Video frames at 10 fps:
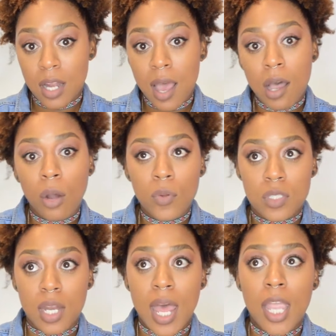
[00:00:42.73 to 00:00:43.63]
out
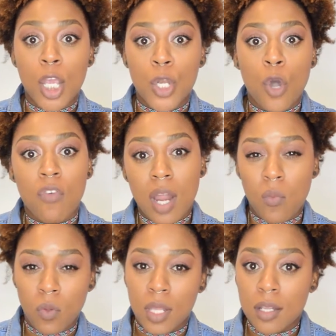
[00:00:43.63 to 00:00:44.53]
so that I could know that I
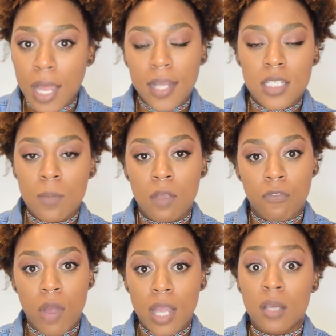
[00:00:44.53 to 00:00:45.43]
really liked it
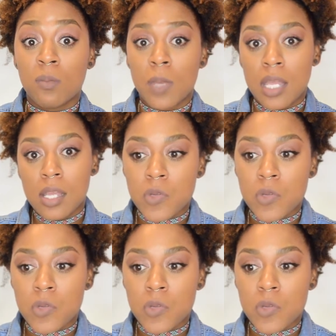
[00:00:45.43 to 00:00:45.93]
before I committed